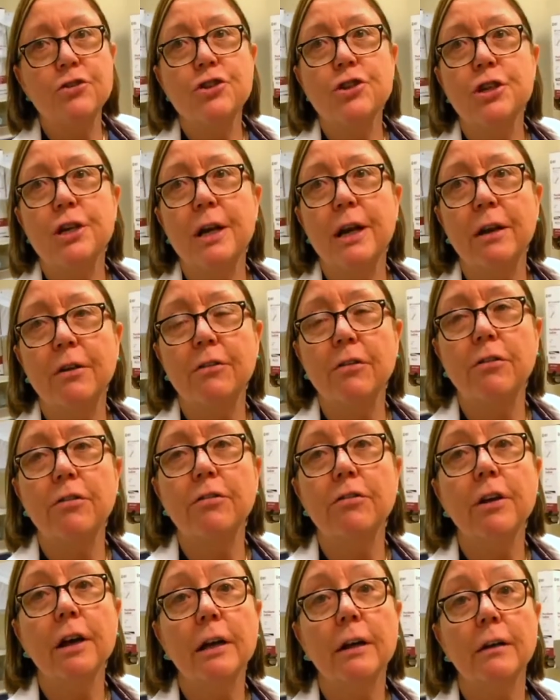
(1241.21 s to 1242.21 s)
she has a
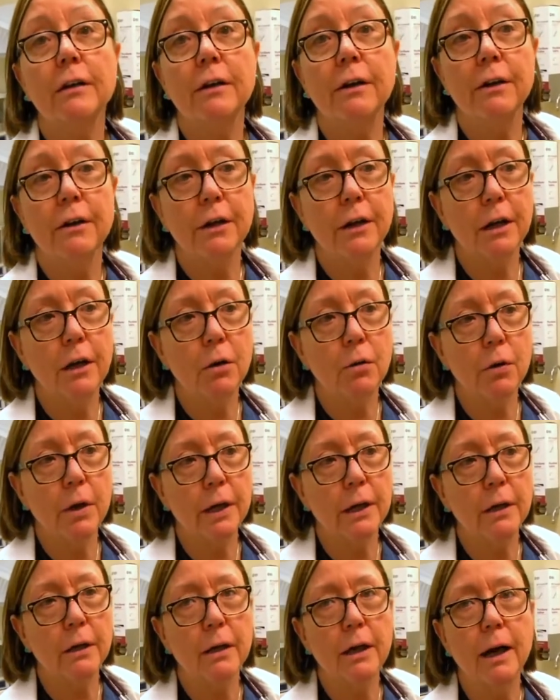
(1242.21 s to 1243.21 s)
secondary
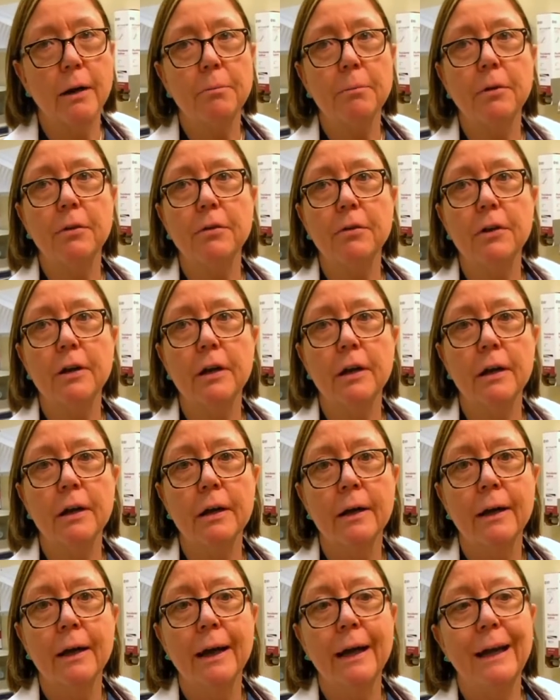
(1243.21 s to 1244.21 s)
coagulopathy
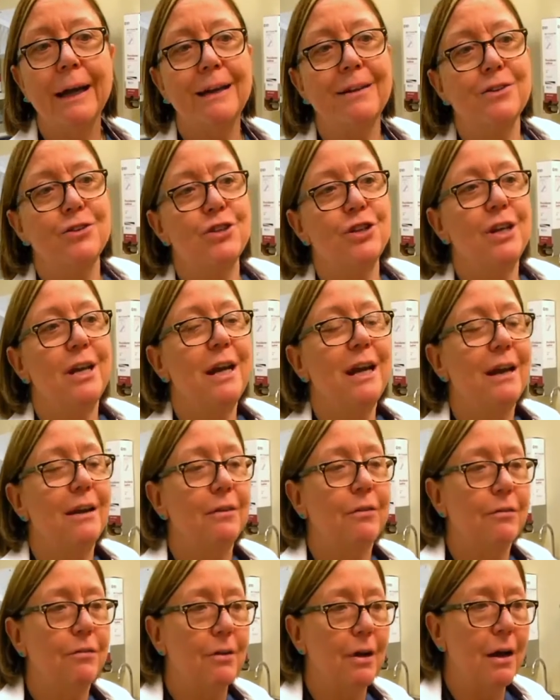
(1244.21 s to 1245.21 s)
and she
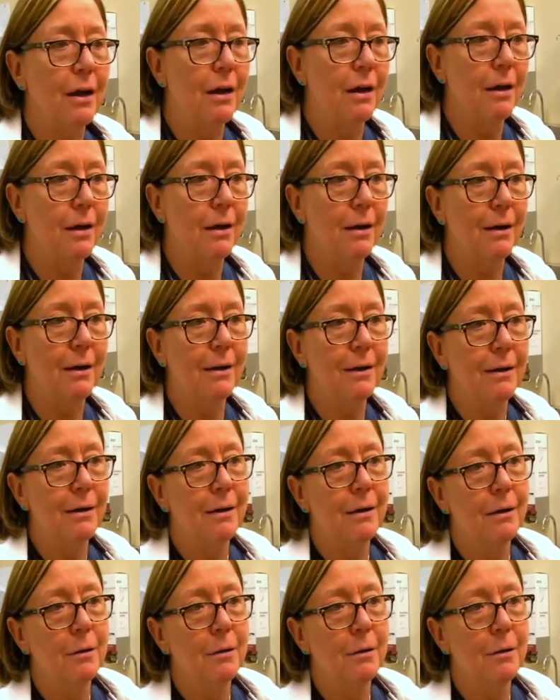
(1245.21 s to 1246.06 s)
has a uh,